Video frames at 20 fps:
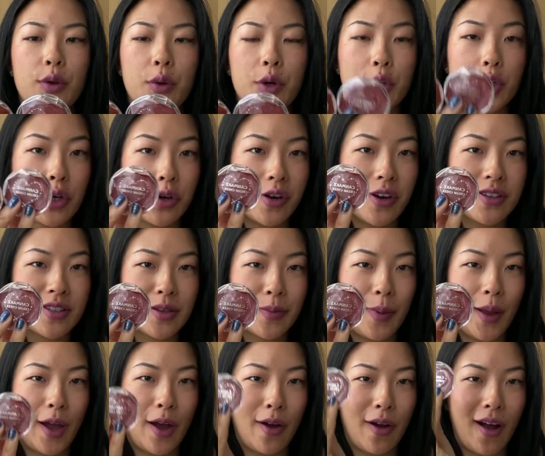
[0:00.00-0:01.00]
you are curious
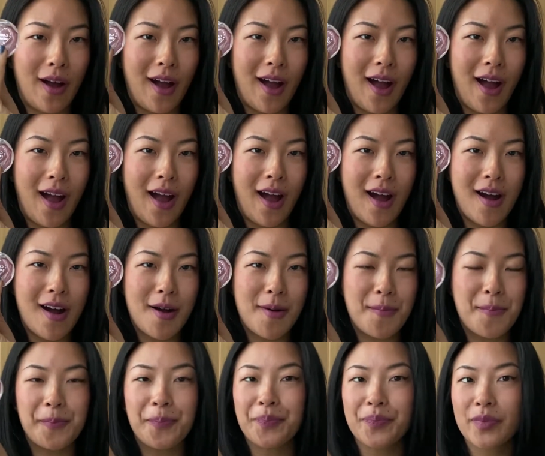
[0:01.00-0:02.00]
about
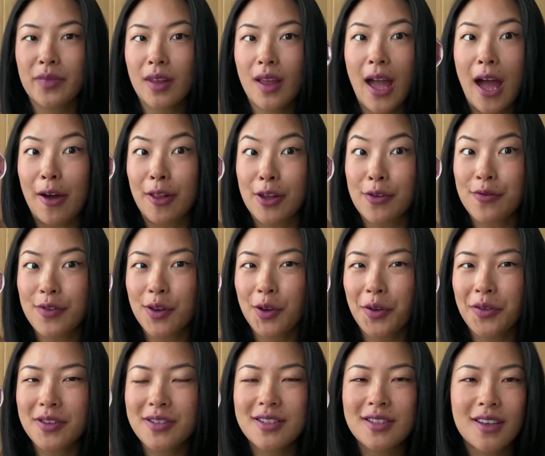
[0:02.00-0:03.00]
how they feel
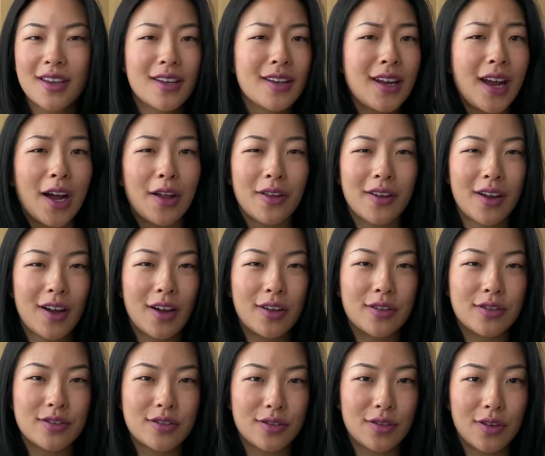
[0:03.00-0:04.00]
on the skin, how the
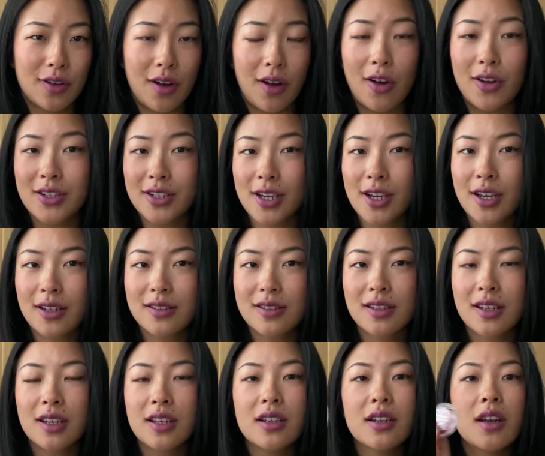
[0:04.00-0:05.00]
colors look on tan
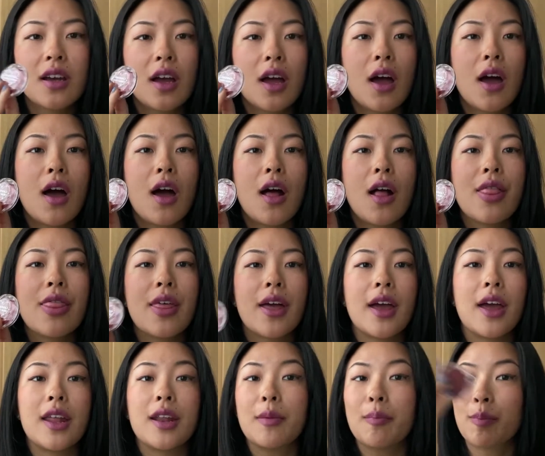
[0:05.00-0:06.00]
skin,
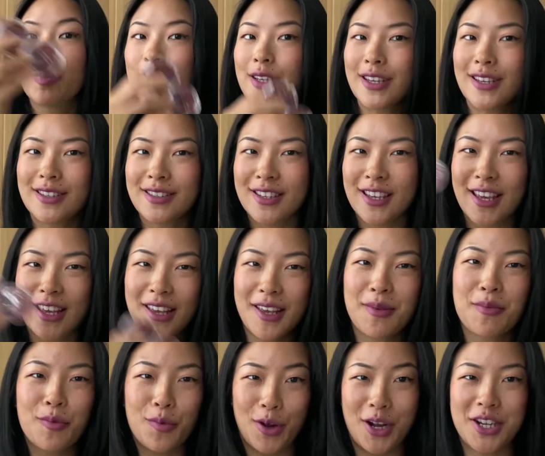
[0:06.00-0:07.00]
then please
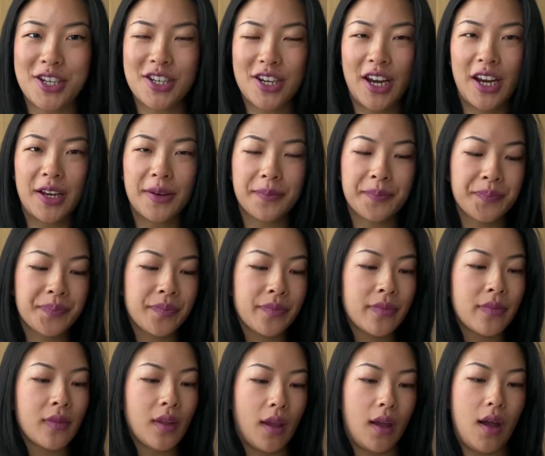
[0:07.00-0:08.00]
keep watching.
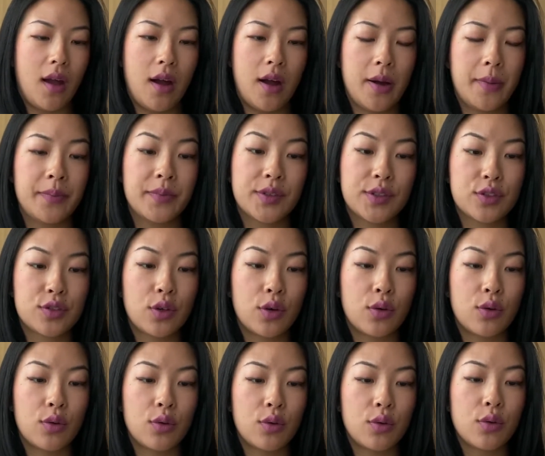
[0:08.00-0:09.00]

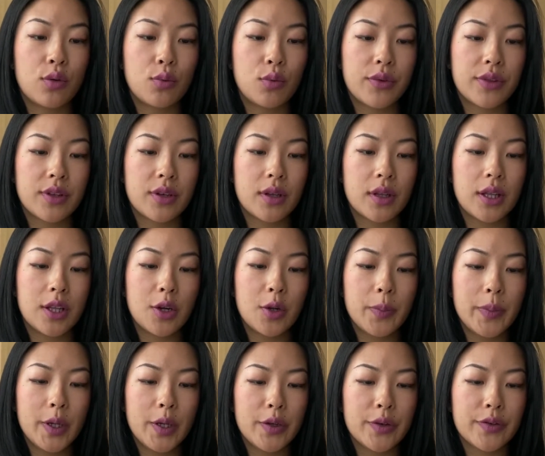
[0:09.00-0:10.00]
So with a little
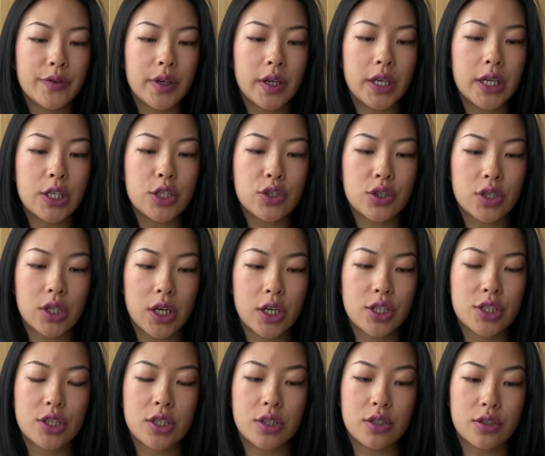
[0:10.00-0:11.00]
bit of an
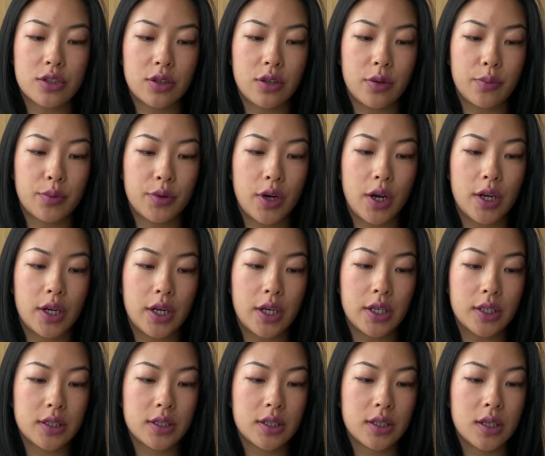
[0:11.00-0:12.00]
introduction to the
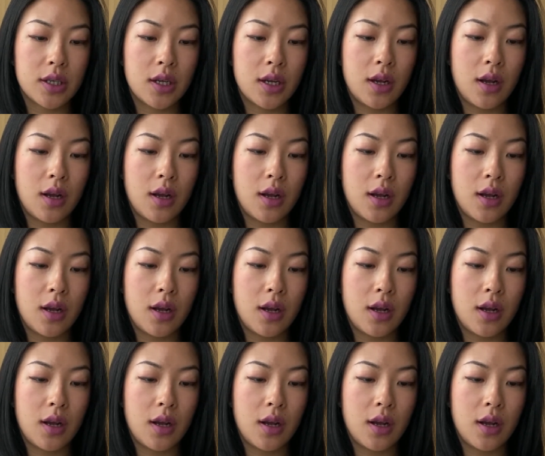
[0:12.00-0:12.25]
product,